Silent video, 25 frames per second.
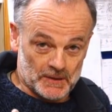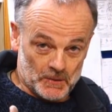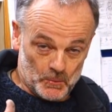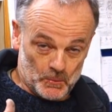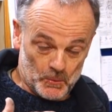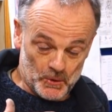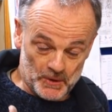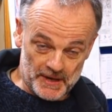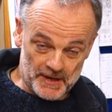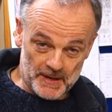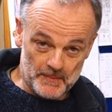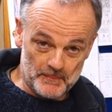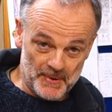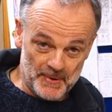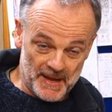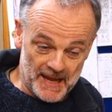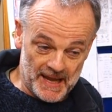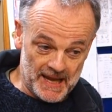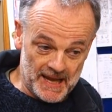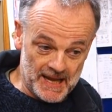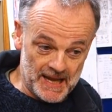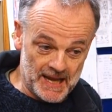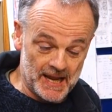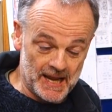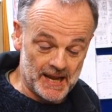would it
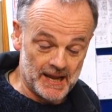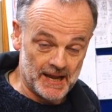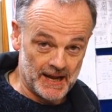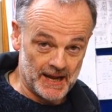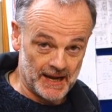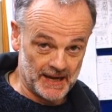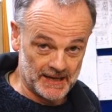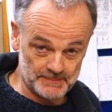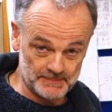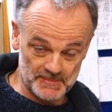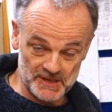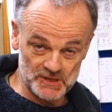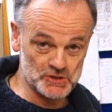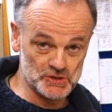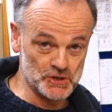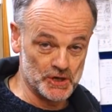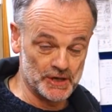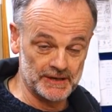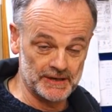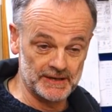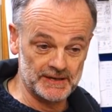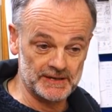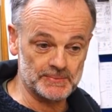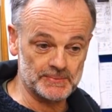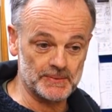be, had my
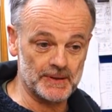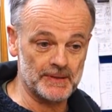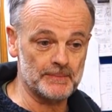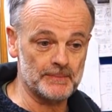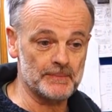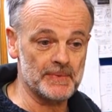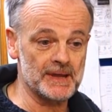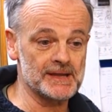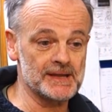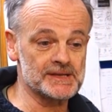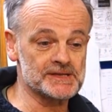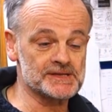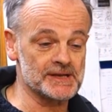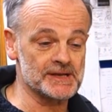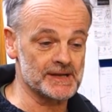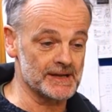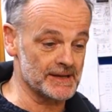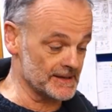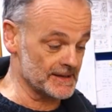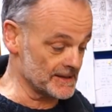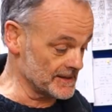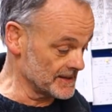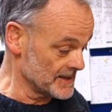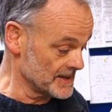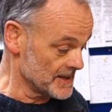drawings with me,
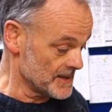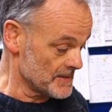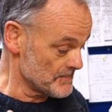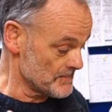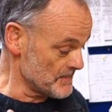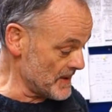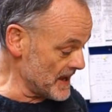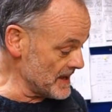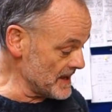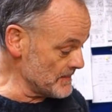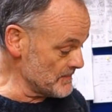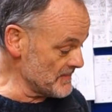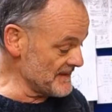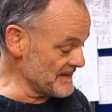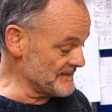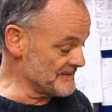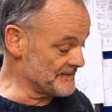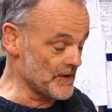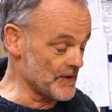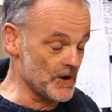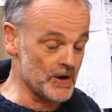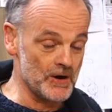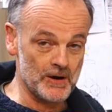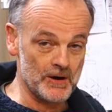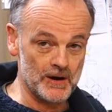to make me
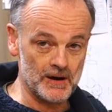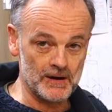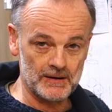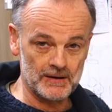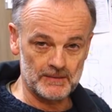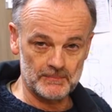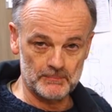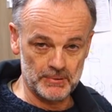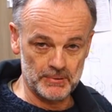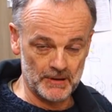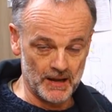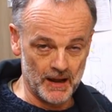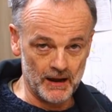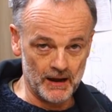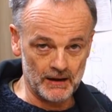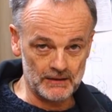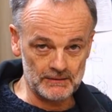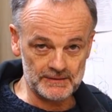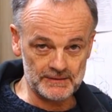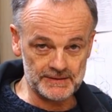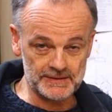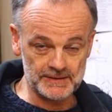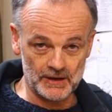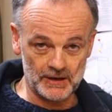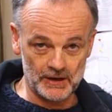4
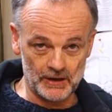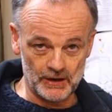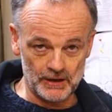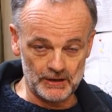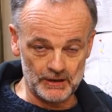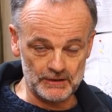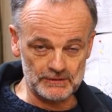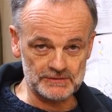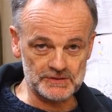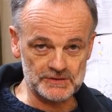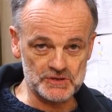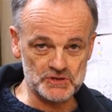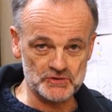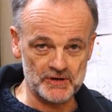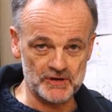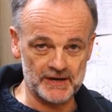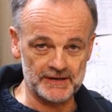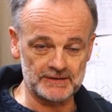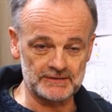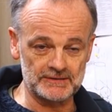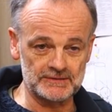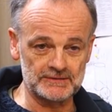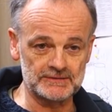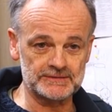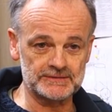blocks, all
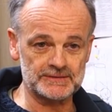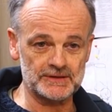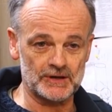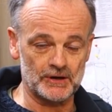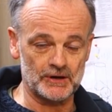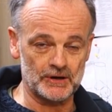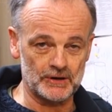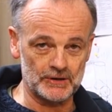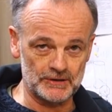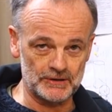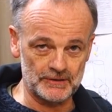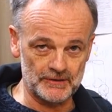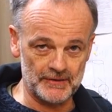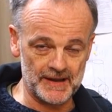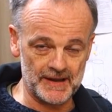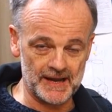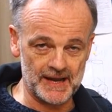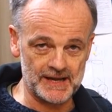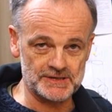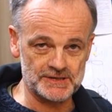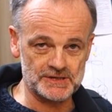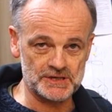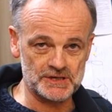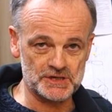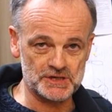drilled, all the
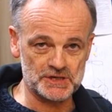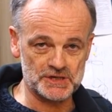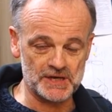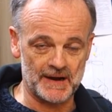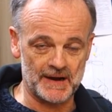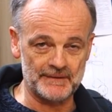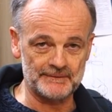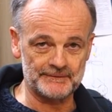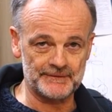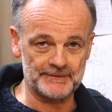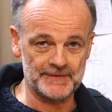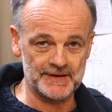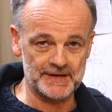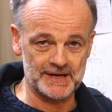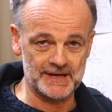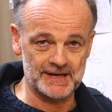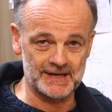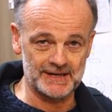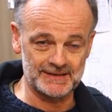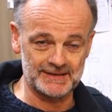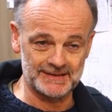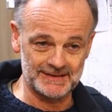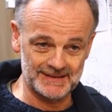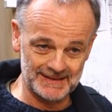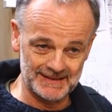edges chamfered
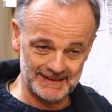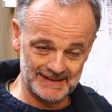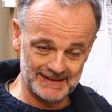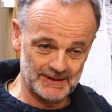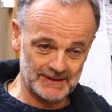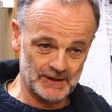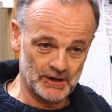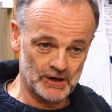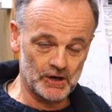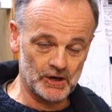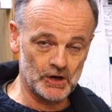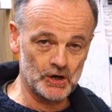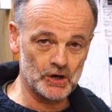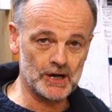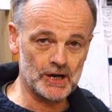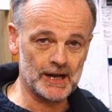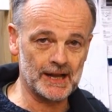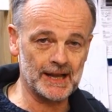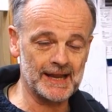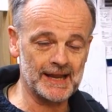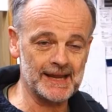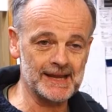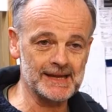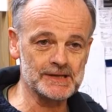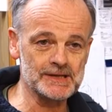and all
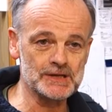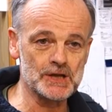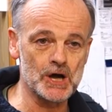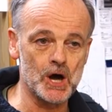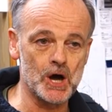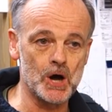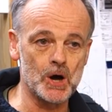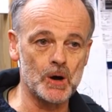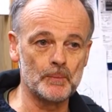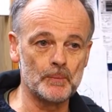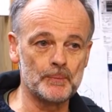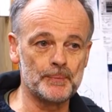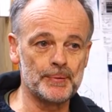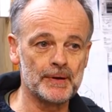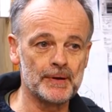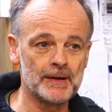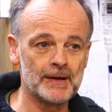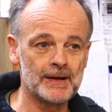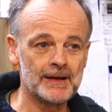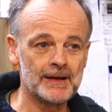cleaned up.